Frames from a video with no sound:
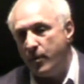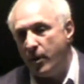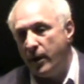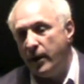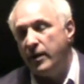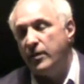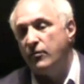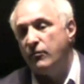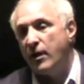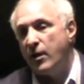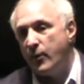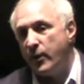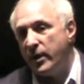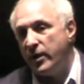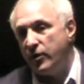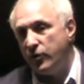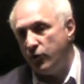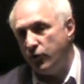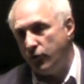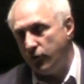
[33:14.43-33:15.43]
money and the right way
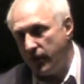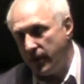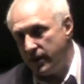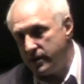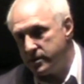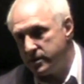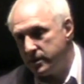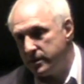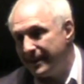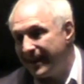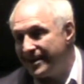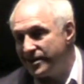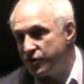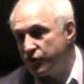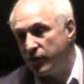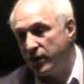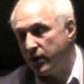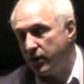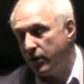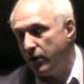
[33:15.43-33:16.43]
to do things. That's
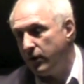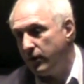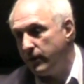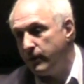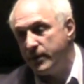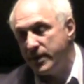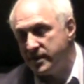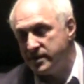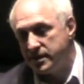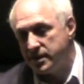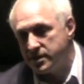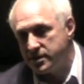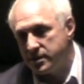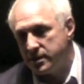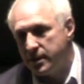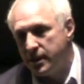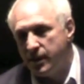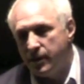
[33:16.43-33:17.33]
critical in business.